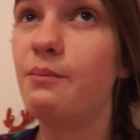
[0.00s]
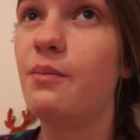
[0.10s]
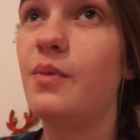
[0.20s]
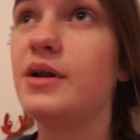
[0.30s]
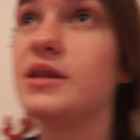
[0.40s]

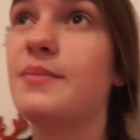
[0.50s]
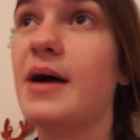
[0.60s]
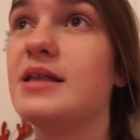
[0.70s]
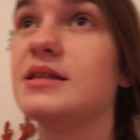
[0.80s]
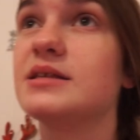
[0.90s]
but it
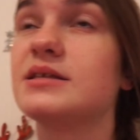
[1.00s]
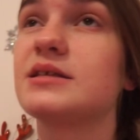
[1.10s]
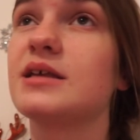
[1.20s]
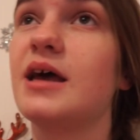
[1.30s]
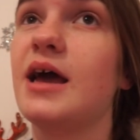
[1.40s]
depends
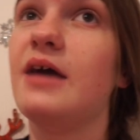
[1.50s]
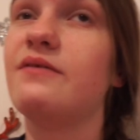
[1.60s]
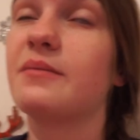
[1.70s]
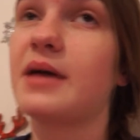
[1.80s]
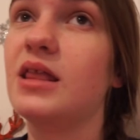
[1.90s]
if
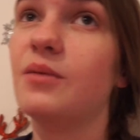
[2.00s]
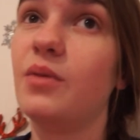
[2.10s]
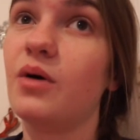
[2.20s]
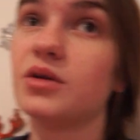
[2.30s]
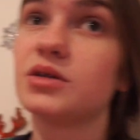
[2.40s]
I'm getting the
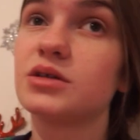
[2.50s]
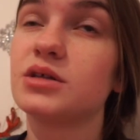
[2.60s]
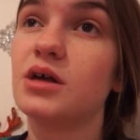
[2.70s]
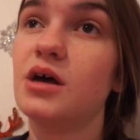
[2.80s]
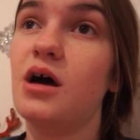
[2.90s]
bus
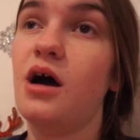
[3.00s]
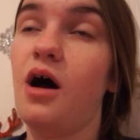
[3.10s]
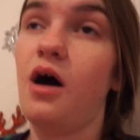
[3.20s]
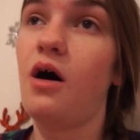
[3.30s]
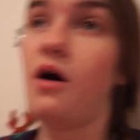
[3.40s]

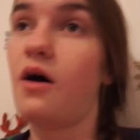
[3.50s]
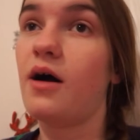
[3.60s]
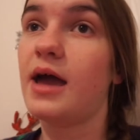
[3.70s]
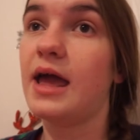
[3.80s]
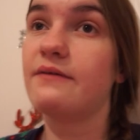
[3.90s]
or
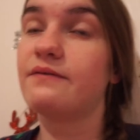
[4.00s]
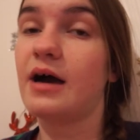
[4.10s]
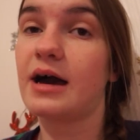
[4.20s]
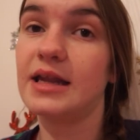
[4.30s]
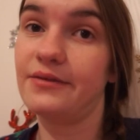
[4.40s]
if I
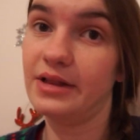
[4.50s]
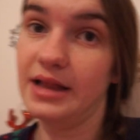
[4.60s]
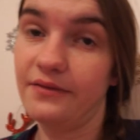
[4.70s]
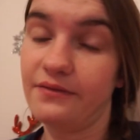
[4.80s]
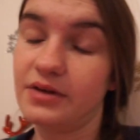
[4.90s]
can have a
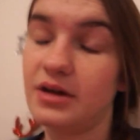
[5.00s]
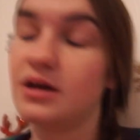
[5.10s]
lift.